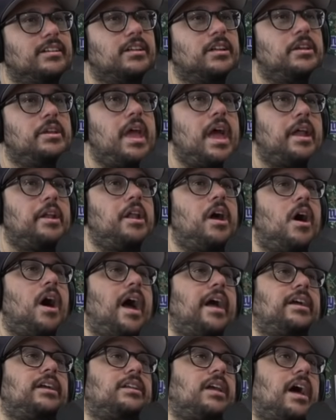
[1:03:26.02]
Yeah, no,
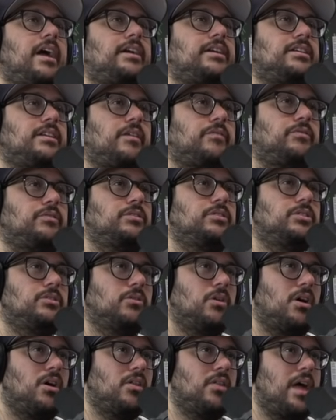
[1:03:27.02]
I could, I could definitely do
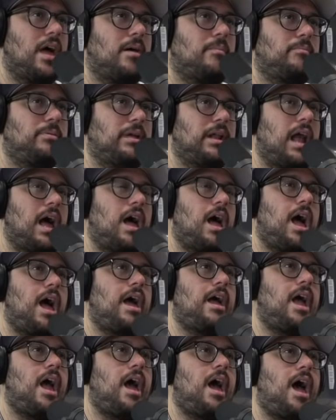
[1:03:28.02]
all that, but
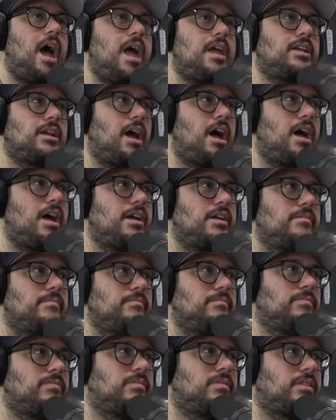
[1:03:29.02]
I, I, I,
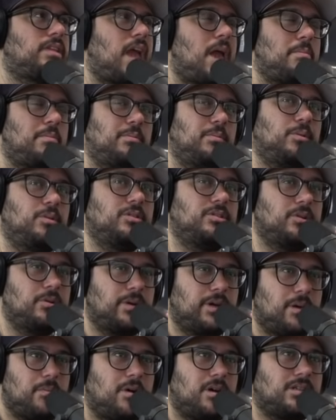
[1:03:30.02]
I'm capable of
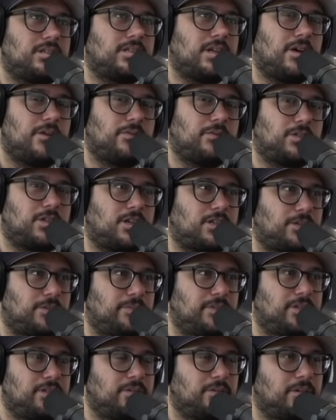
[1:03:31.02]
doing it myself, which I should
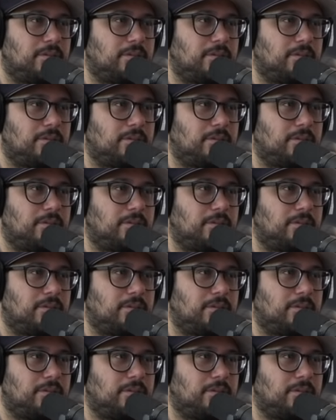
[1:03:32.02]
be doing.